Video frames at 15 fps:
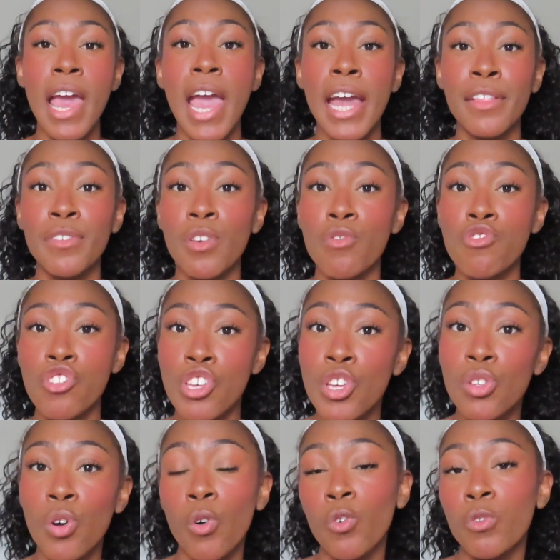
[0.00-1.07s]
And so she
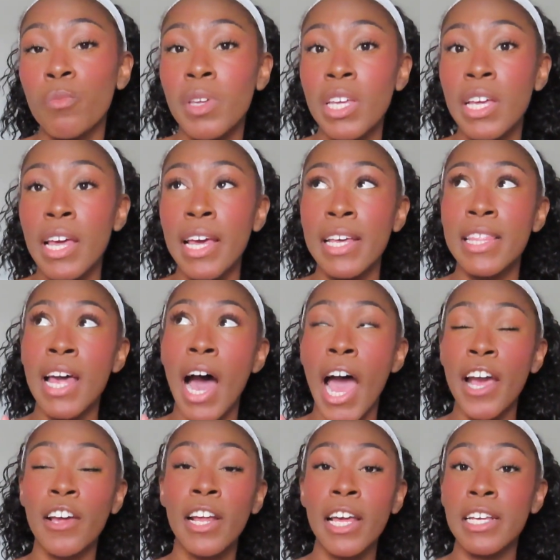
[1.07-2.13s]
told me that I
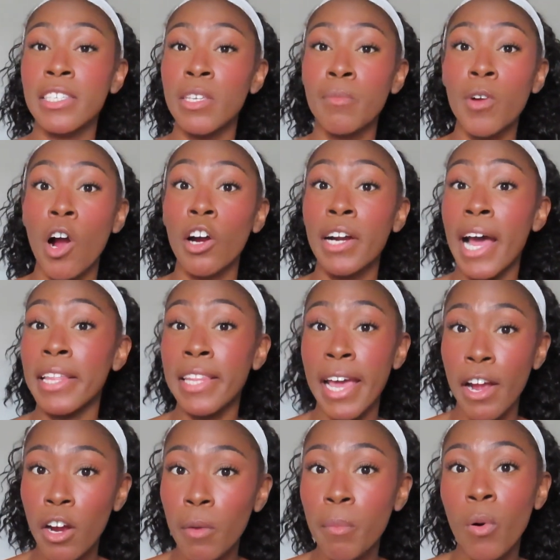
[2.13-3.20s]
could get a SIM card at
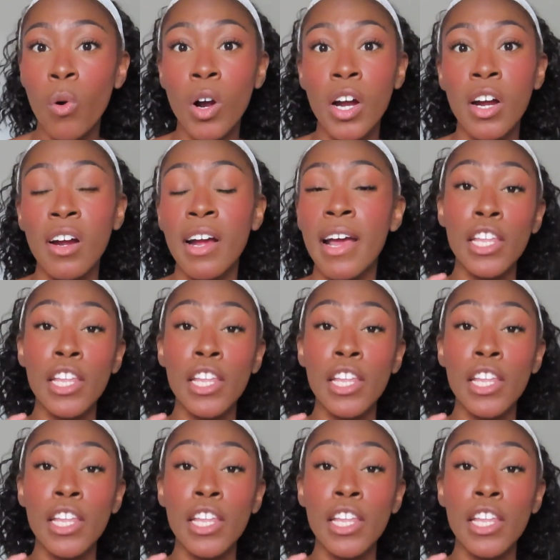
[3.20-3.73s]
the airport.